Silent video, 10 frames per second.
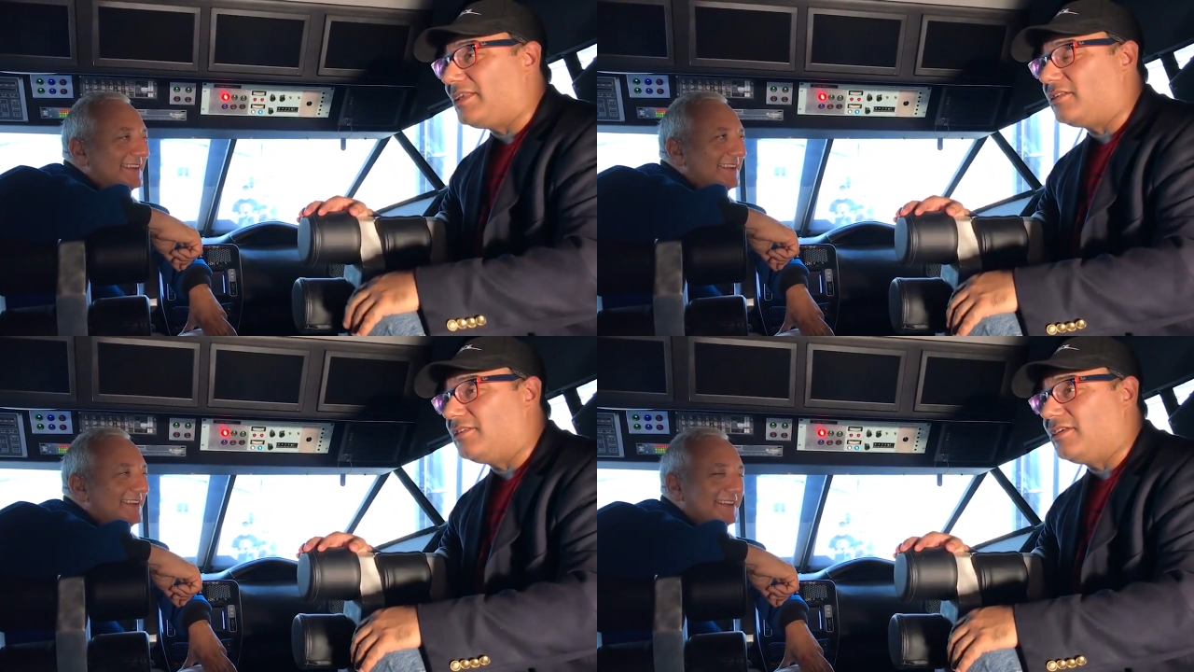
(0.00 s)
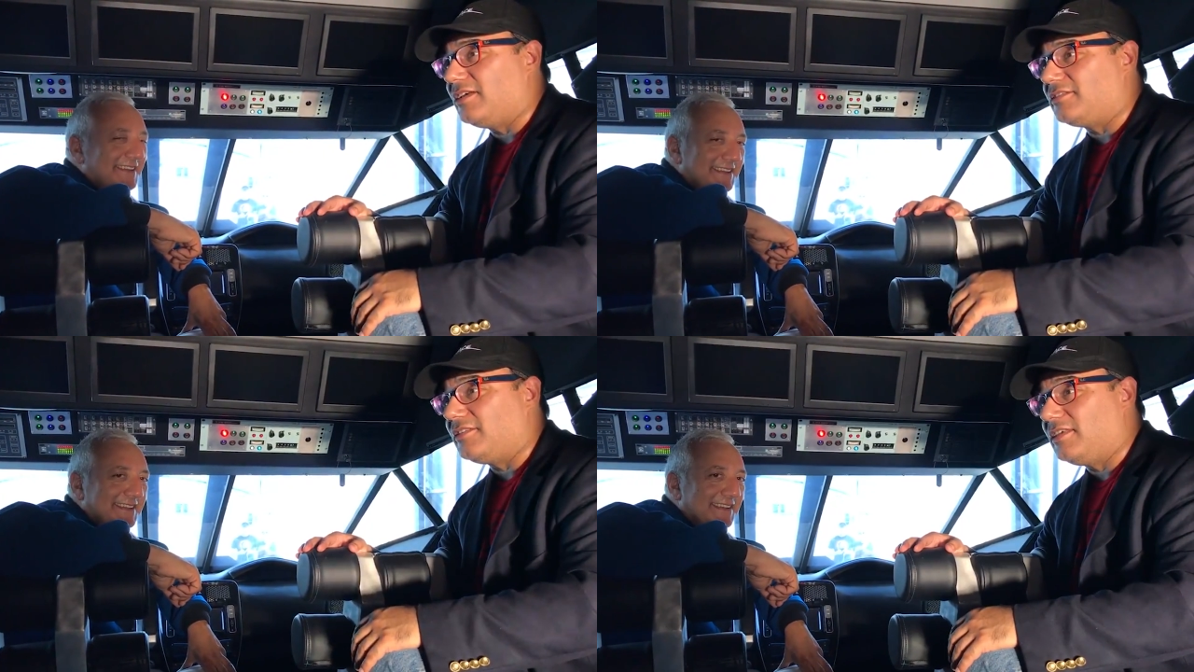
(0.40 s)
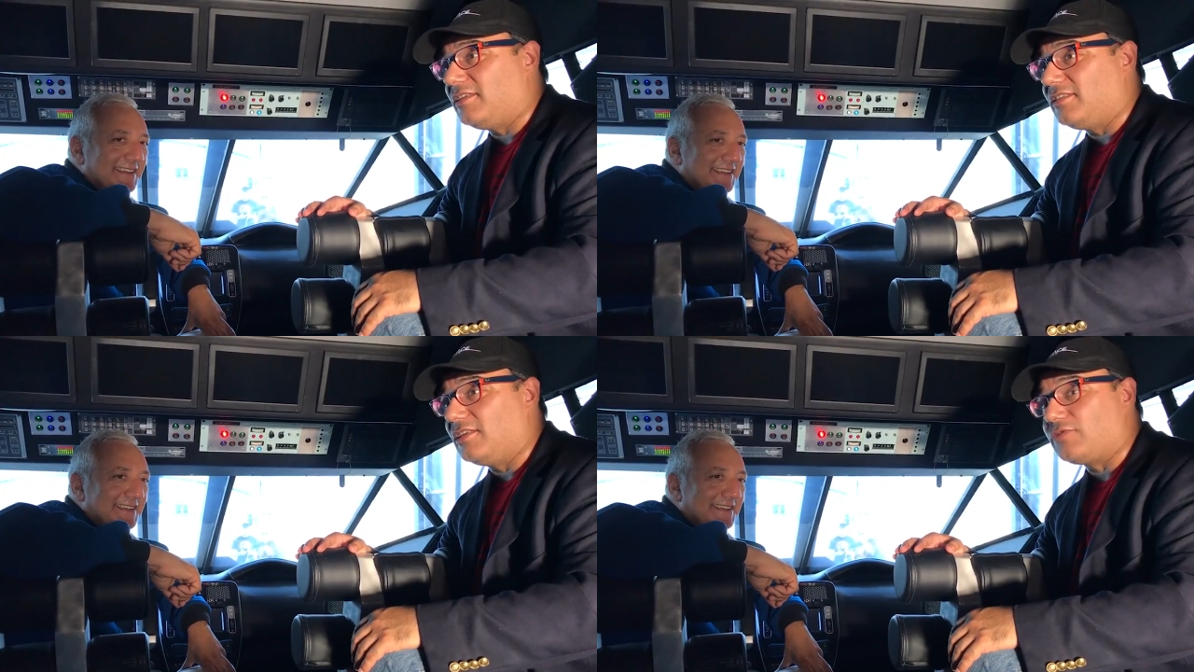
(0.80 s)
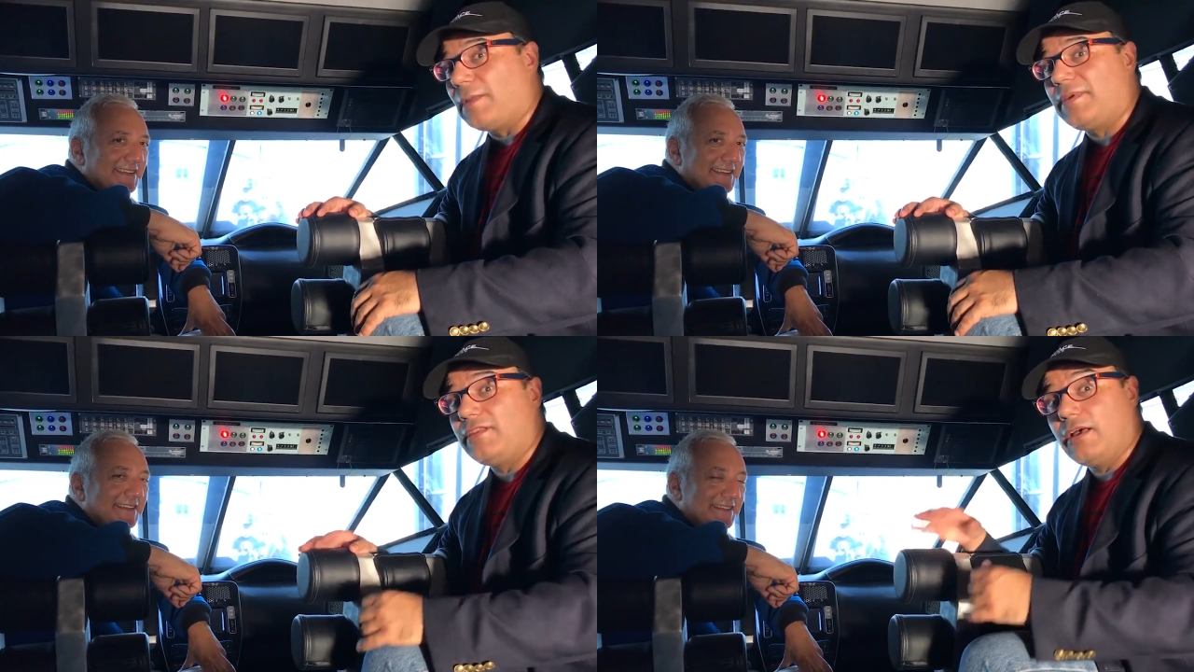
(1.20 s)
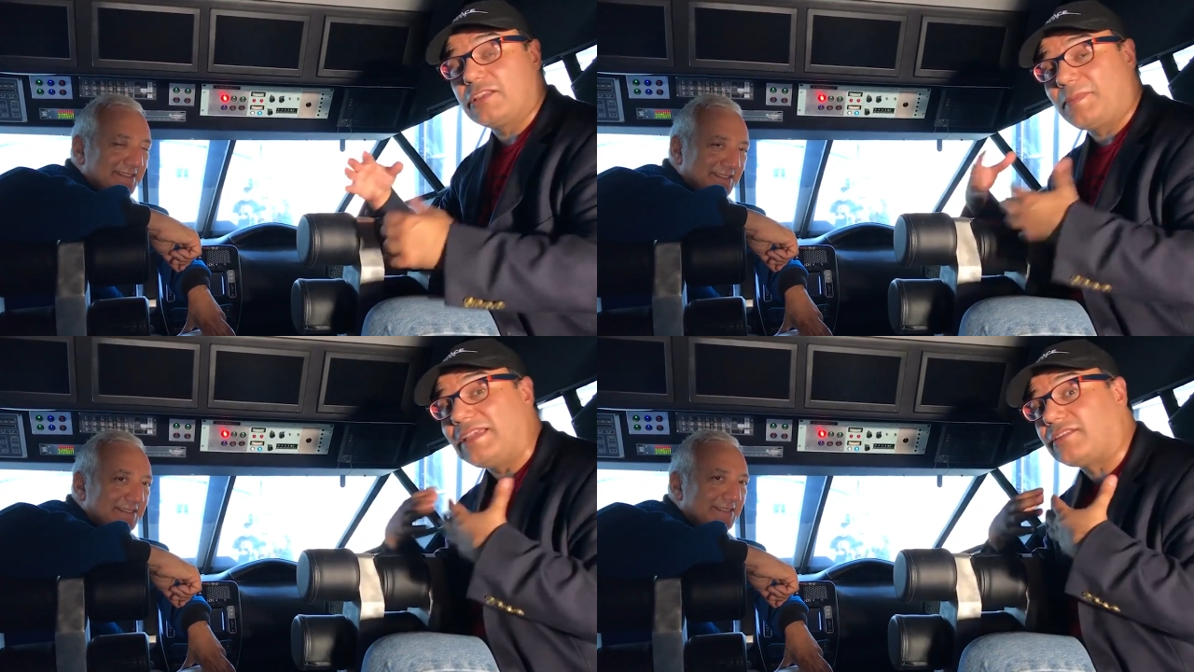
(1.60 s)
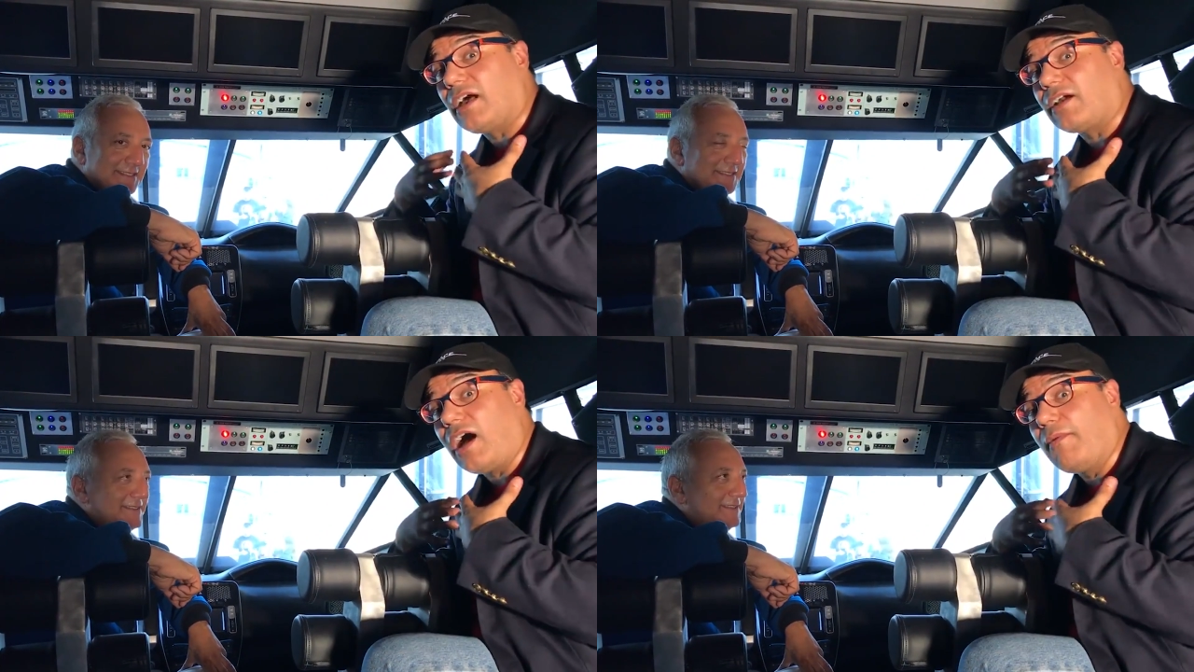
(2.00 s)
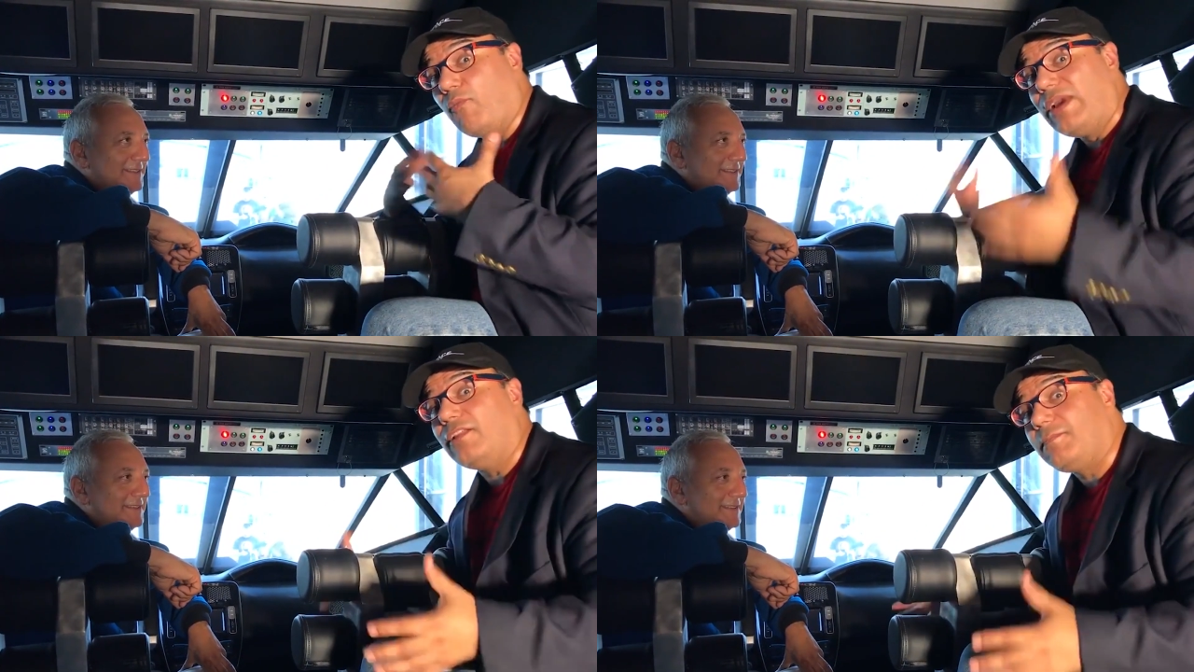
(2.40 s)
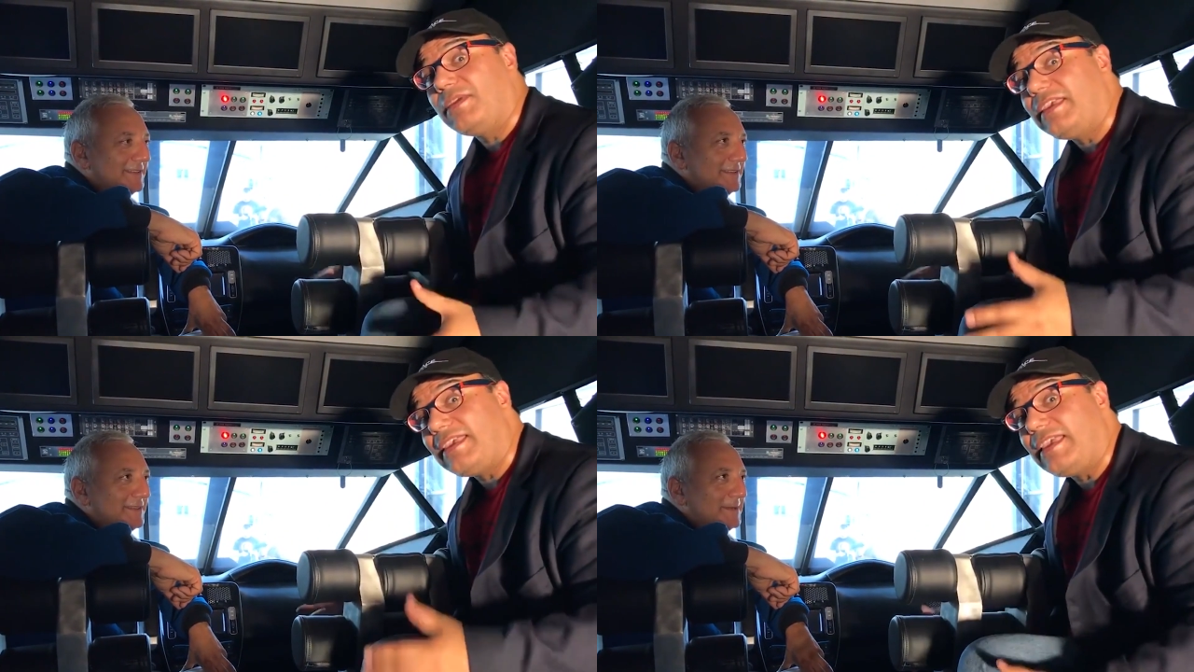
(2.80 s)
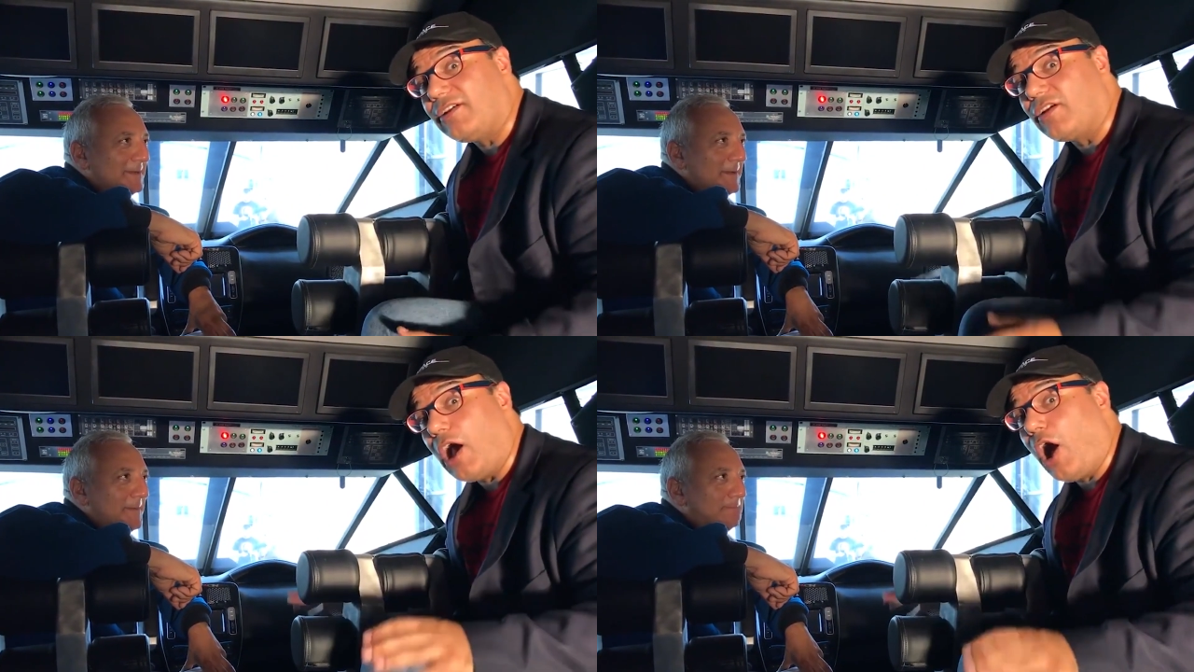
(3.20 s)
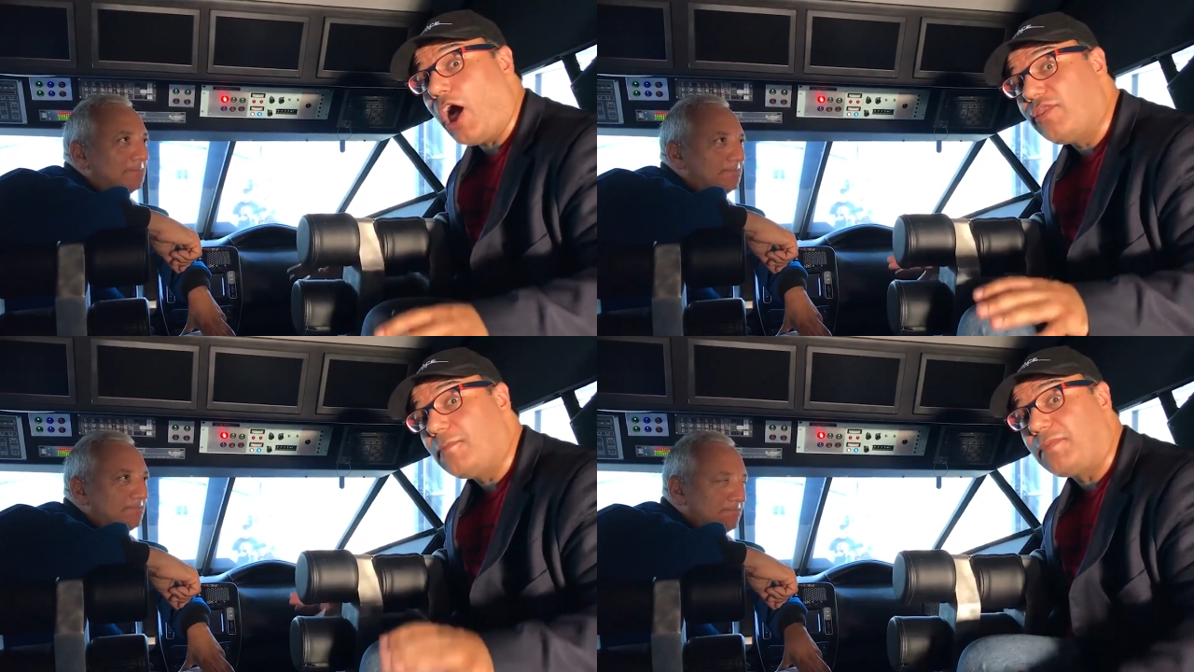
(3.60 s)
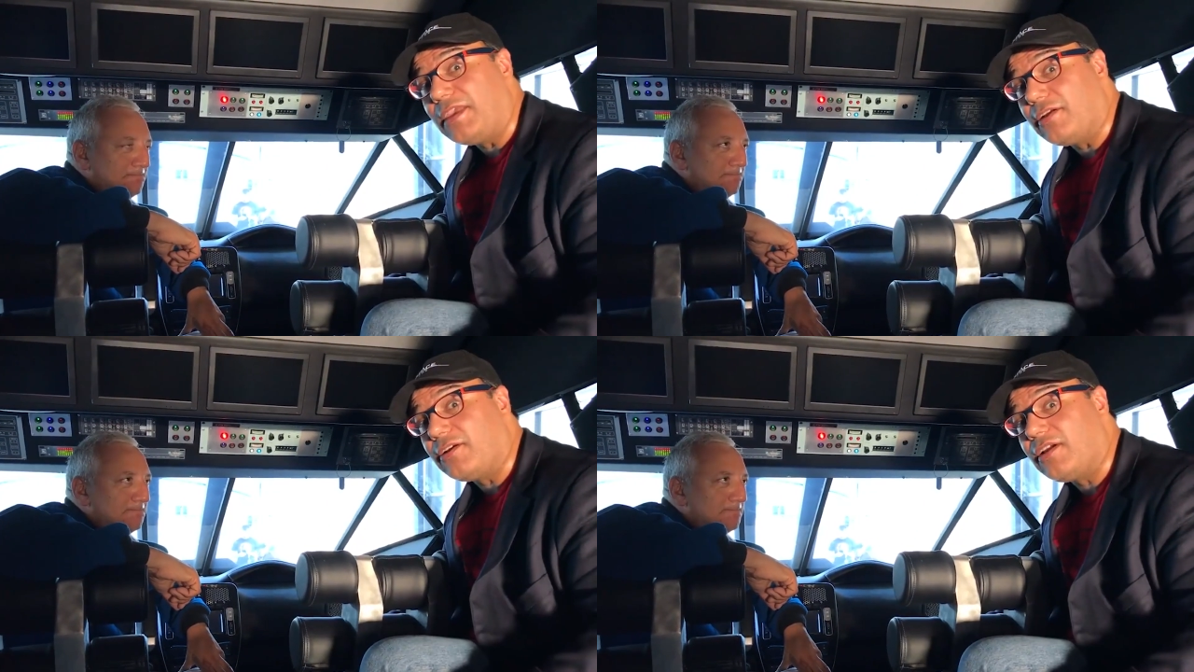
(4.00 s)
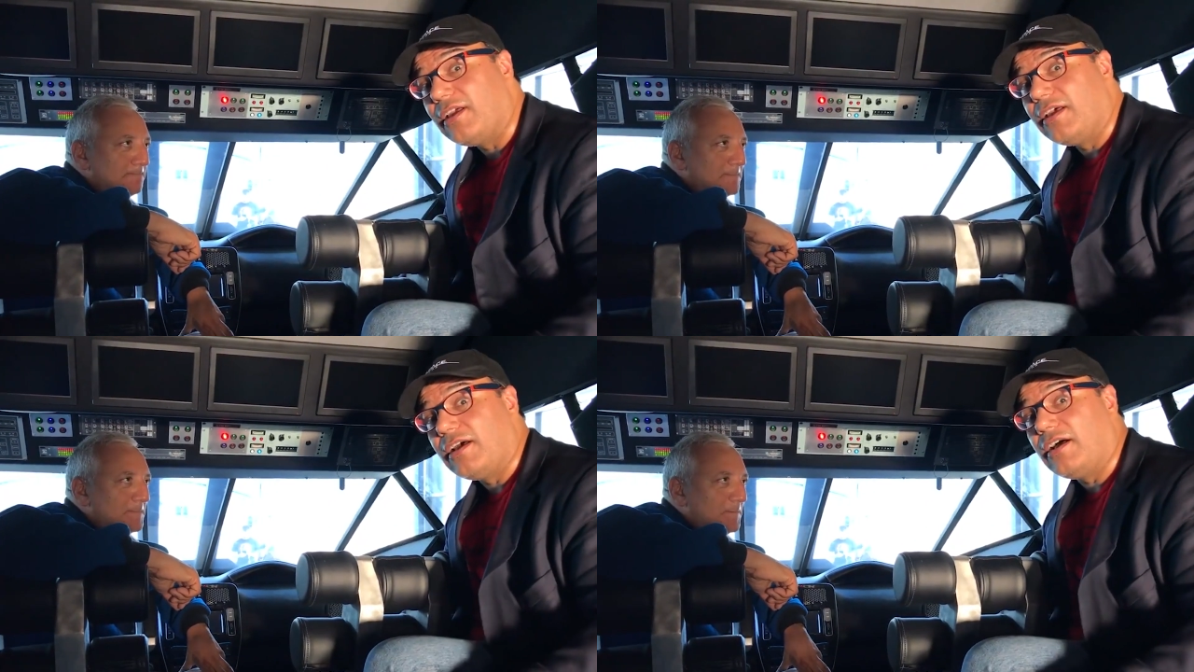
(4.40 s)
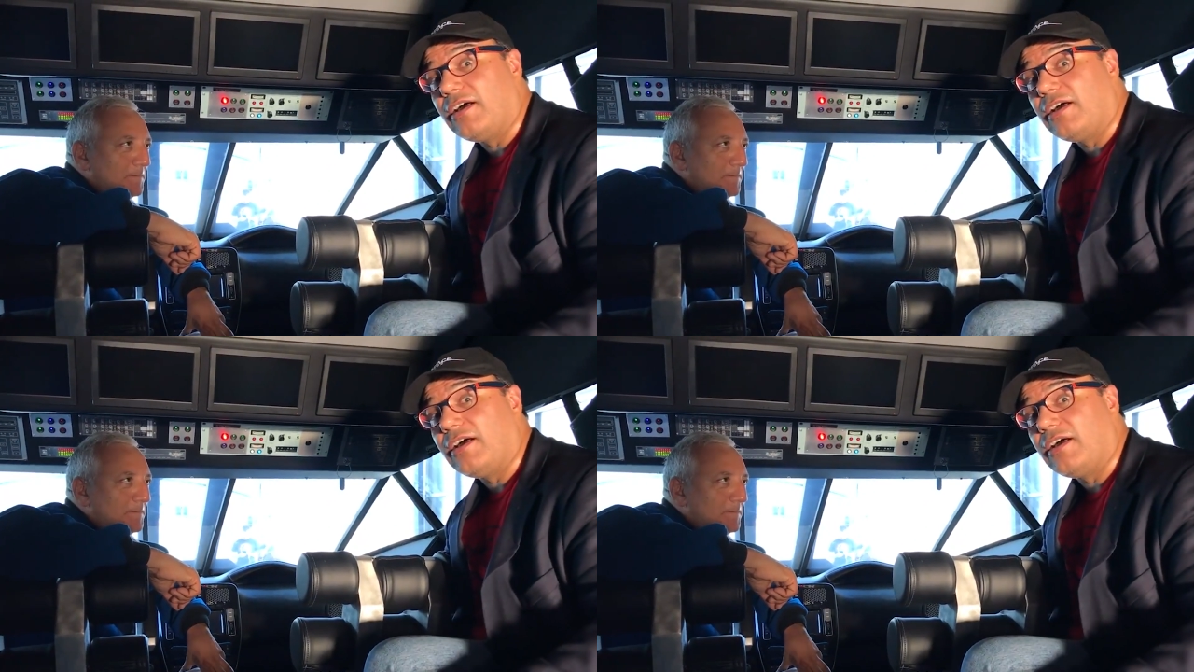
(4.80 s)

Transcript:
Speaker 1: on down to the Intrepid. Space.com will be here on the pier.